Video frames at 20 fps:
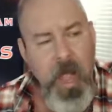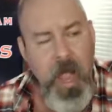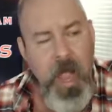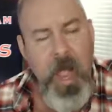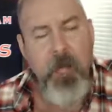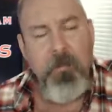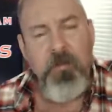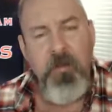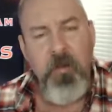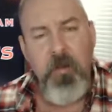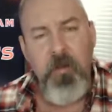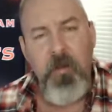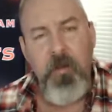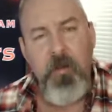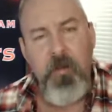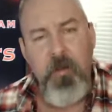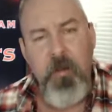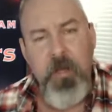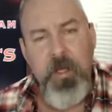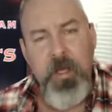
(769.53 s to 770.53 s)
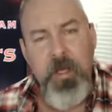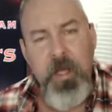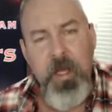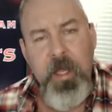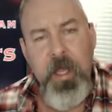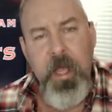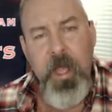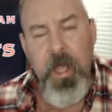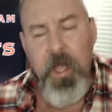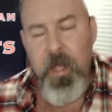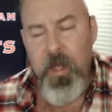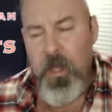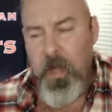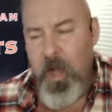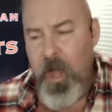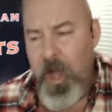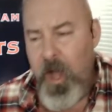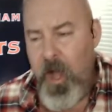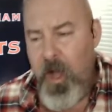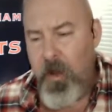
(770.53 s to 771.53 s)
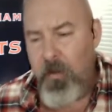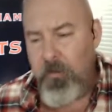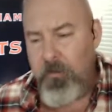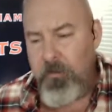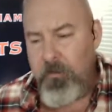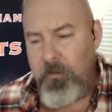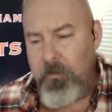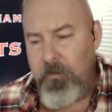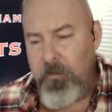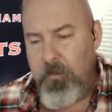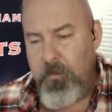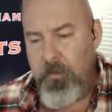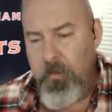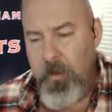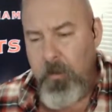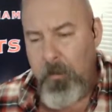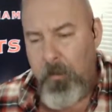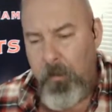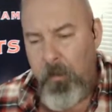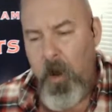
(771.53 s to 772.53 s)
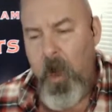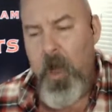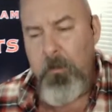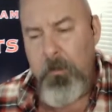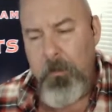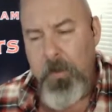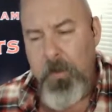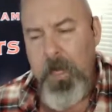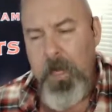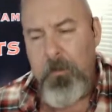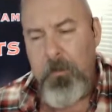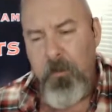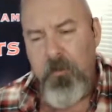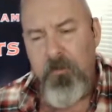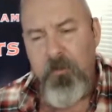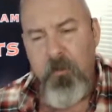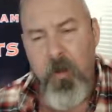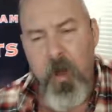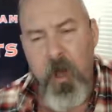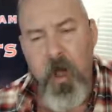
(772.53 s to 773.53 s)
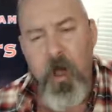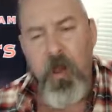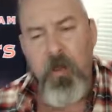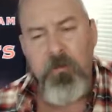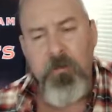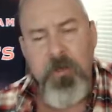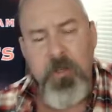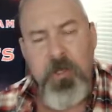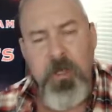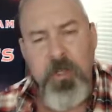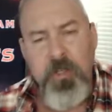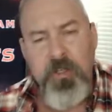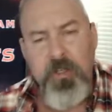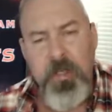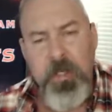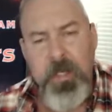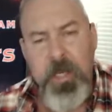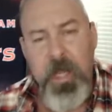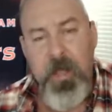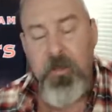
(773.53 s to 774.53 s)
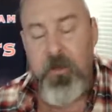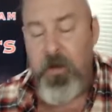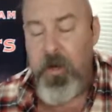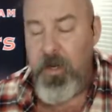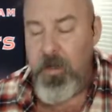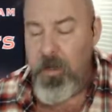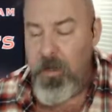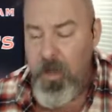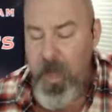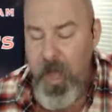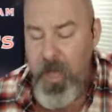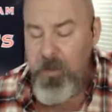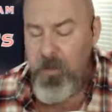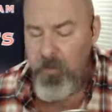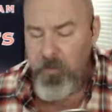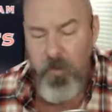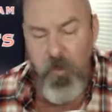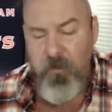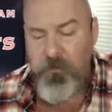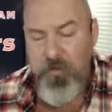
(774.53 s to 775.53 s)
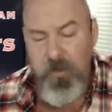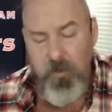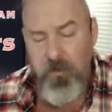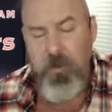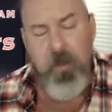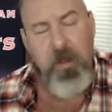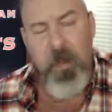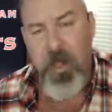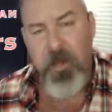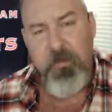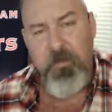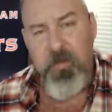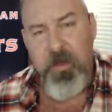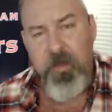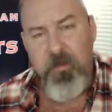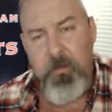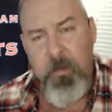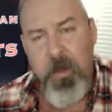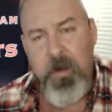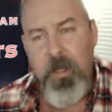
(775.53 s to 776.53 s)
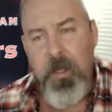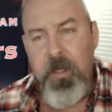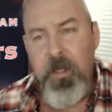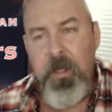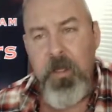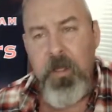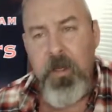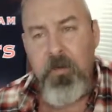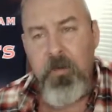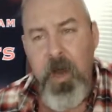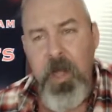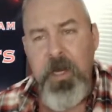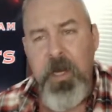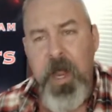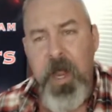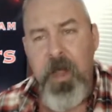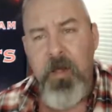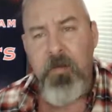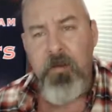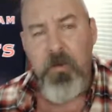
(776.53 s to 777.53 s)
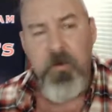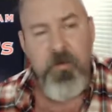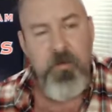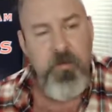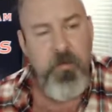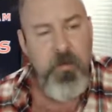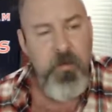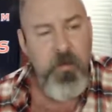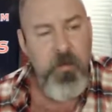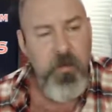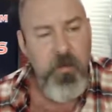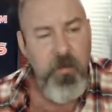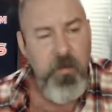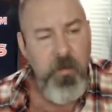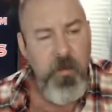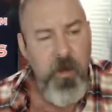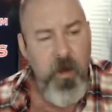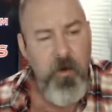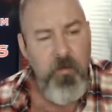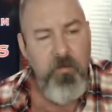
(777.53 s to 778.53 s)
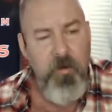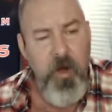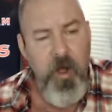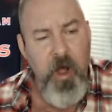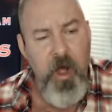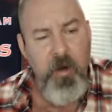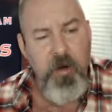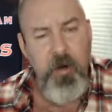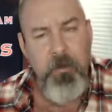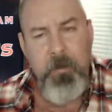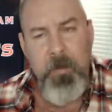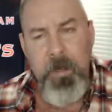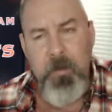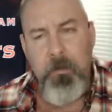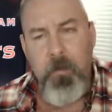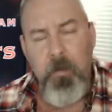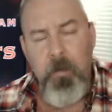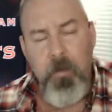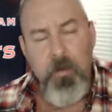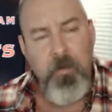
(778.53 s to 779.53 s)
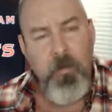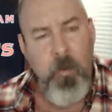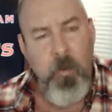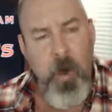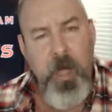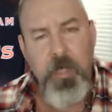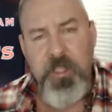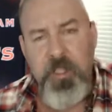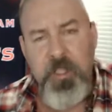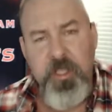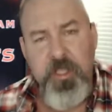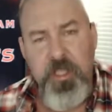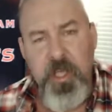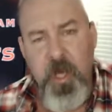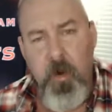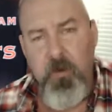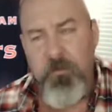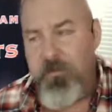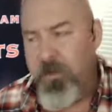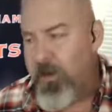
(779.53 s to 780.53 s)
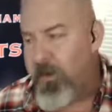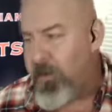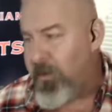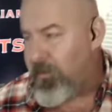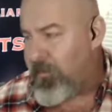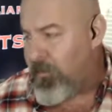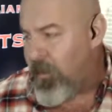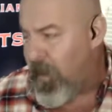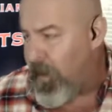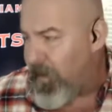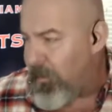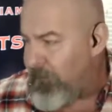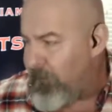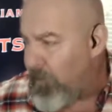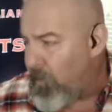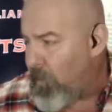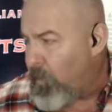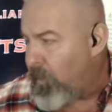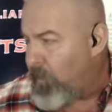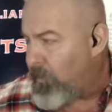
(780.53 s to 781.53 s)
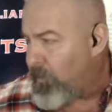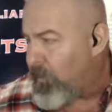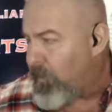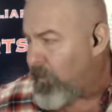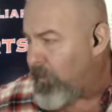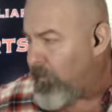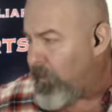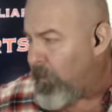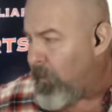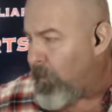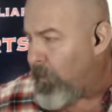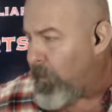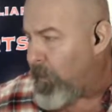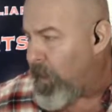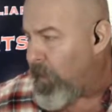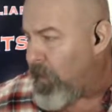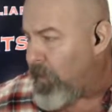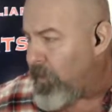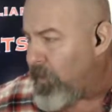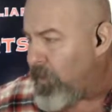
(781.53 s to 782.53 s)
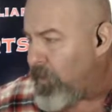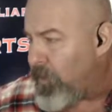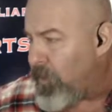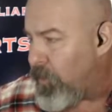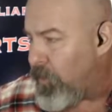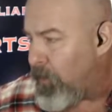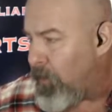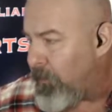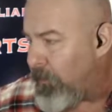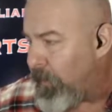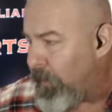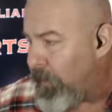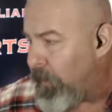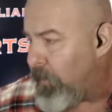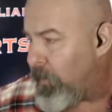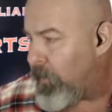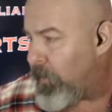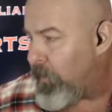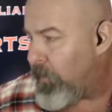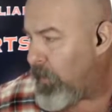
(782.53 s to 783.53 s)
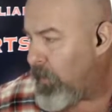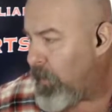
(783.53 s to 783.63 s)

absolutely brought people from all over the country together. And I don't know if you realize this, but right now there's over 100 people watching this show on various forums. Let's see what we got on YouTube over here.